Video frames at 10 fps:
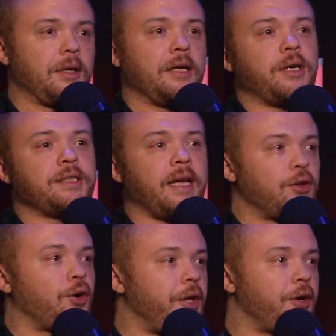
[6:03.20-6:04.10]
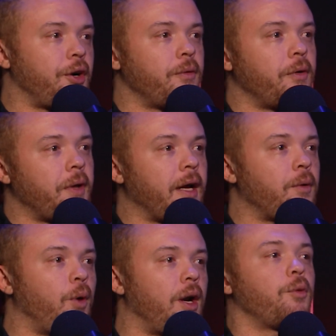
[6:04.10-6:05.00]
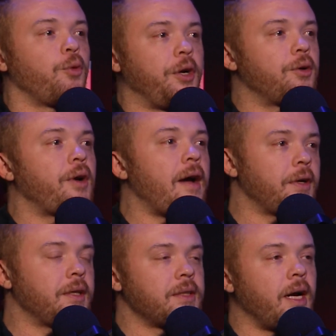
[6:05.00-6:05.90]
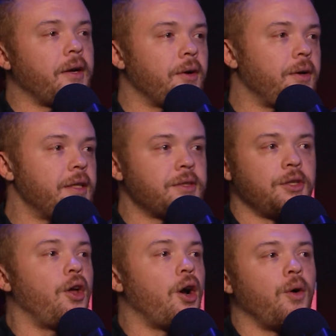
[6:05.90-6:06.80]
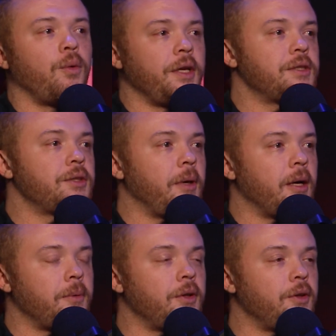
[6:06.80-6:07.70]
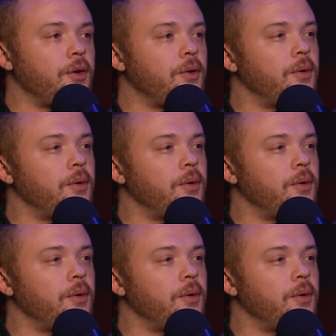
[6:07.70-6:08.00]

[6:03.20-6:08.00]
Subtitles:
address that learning curve of like what a real graphic designer needs to know, needs to be able to do?